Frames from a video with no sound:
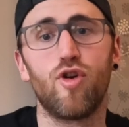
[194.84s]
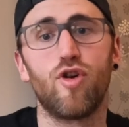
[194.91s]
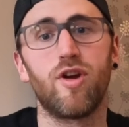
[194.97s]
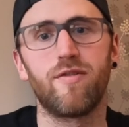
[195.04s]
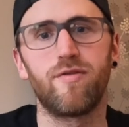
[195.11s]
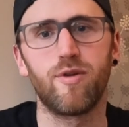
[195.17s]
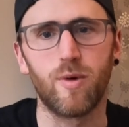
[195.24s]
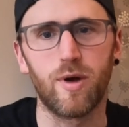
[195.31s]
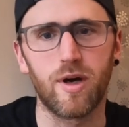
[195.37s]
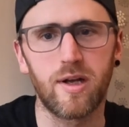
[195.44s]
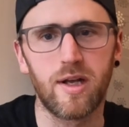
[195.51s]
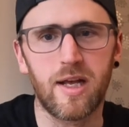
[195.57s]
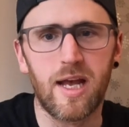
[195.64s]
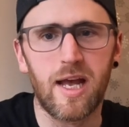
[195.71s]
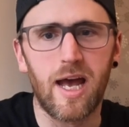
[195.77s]
if you will,
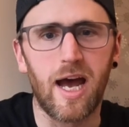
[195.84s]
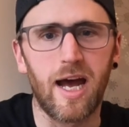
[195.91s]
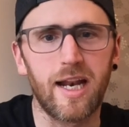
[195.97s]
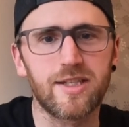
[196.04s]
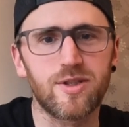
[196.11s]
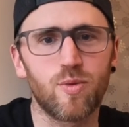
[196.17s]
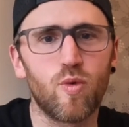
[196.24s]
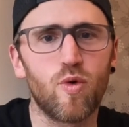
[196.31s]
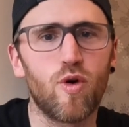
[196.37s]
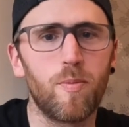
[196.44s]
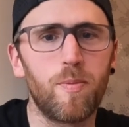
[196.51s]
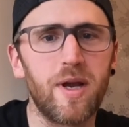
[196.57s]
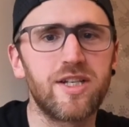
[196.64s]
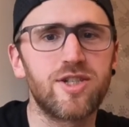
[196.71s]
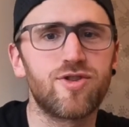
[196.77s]
and it's a
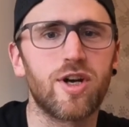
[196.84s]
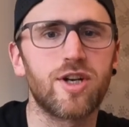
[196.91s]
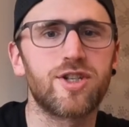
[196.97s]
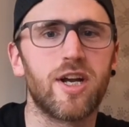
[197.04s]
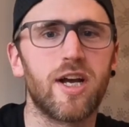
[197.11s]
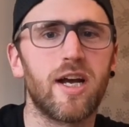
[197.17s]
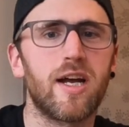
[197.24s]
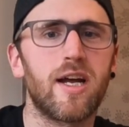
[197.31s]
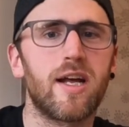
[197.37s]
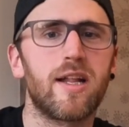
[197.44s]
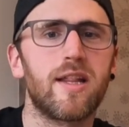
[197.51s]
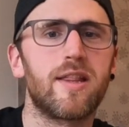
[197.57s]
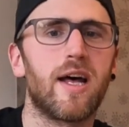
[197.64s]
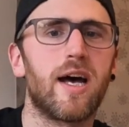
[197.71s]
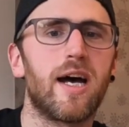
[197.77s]
water-based structure
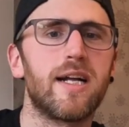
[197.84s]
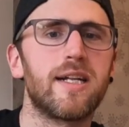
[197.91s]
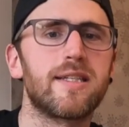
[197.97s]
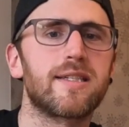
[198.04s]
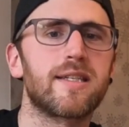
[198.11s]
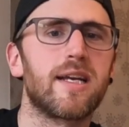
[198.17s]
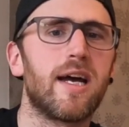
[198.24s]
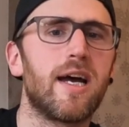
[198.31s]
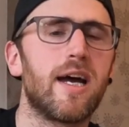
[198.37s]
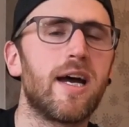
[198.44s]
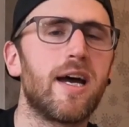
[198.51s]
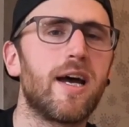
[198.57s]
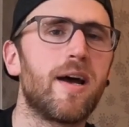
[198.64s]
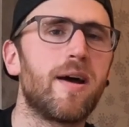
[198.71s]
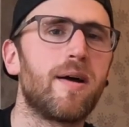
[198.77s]
that
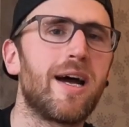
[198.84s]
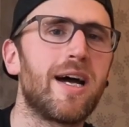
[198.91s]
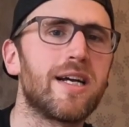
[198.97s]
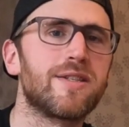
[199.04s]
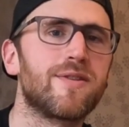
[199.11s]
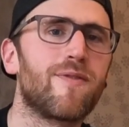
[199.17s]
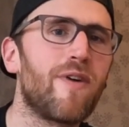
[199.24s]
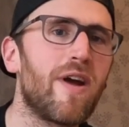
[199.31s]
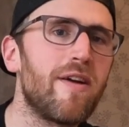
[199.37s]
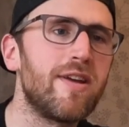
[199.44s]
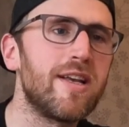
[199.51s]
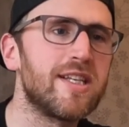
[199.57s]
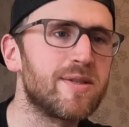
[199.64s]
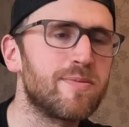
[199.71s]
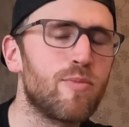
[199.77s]
has
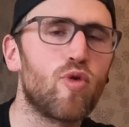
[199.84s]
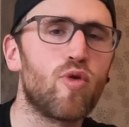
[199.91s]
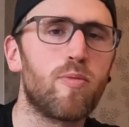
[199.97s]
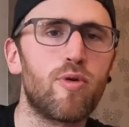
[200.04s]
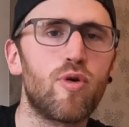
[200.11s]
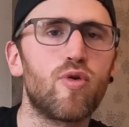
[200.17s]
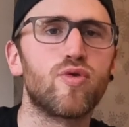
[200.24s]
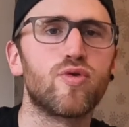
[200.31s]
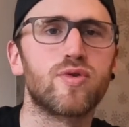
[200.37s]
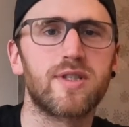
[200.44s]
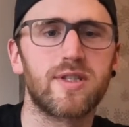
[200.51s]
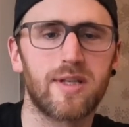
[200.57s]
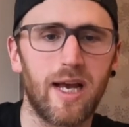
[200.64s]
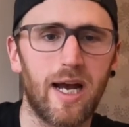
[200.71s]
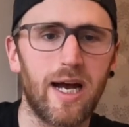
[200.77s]
very small
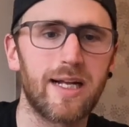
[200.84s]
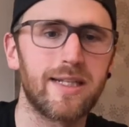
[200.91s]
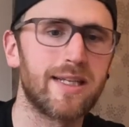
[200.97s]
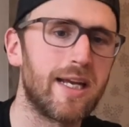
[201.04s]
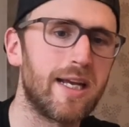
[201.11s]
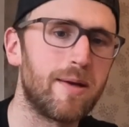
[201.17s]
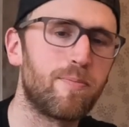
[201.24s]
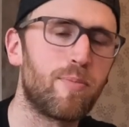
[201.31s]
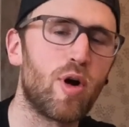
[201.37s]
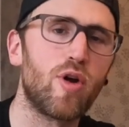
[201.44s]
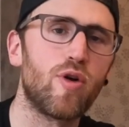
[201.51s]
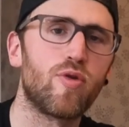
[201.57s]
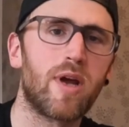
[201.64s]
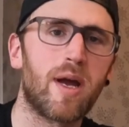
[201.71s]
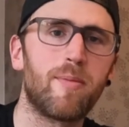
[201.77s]
pores at a
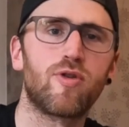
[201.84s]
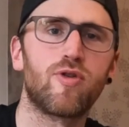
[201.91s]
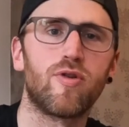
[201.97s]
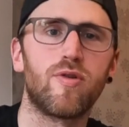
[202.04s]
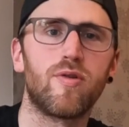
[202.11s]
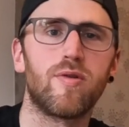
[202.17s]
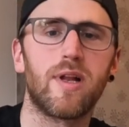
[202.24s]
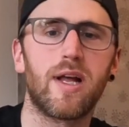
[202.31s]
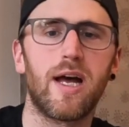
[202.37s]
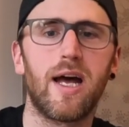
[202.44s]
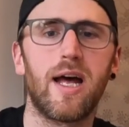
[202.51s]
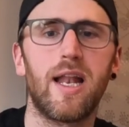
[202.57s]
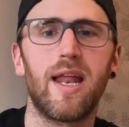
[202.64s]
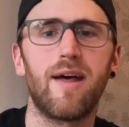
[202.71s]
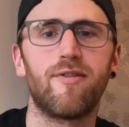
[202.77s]
biochemical
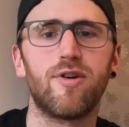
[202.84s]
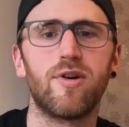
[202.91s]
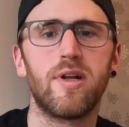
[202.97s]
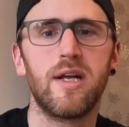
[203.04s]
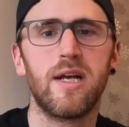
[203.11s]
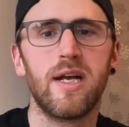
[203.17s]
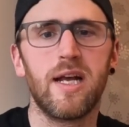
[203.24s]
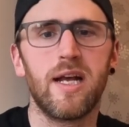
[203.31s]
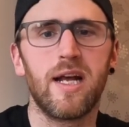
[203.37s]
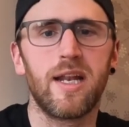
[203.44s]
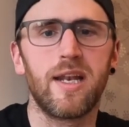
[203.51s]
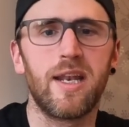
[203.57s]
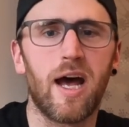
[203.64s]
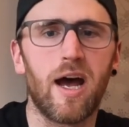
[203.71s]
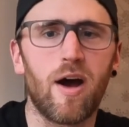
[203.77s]
level.
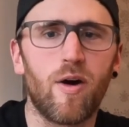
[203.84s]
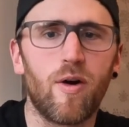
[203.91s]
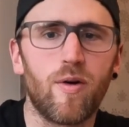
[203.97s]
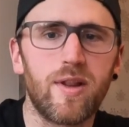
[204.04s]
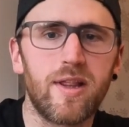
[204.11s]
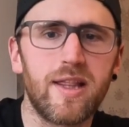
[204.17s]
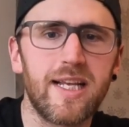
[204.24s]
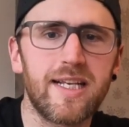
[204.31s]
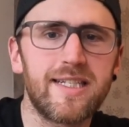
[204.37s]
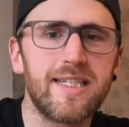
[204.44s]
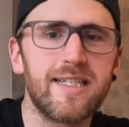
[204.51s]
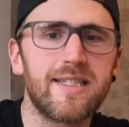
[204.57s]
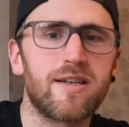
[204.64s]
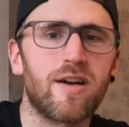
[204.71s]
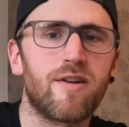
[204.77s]
Now, this
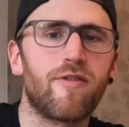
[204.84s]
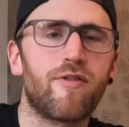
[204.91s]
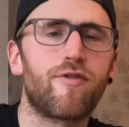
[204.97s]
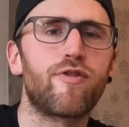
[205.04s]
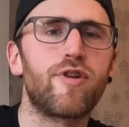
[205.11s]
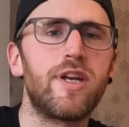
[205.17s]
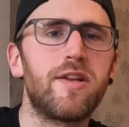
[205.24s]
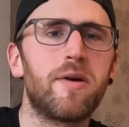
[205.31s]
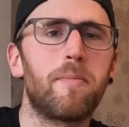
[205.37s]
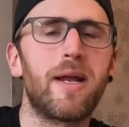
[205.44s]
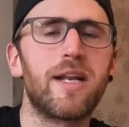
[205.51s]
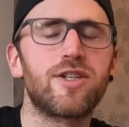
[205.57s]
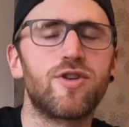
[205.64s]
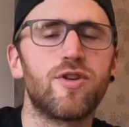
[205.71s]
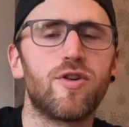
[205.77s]
is kind of a
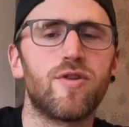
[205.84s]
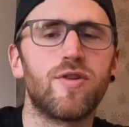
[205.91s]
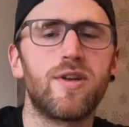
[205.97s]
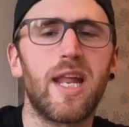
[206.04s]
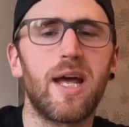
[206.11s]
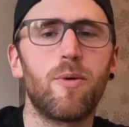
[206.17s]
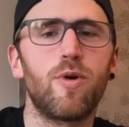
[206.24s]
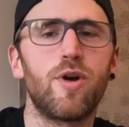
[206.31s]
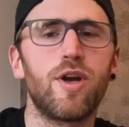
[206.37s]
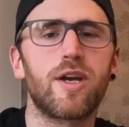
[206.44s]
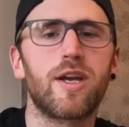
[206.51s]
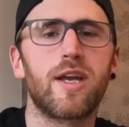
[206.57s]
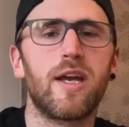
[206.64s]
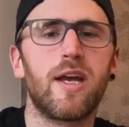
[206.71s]
three-dimensional network,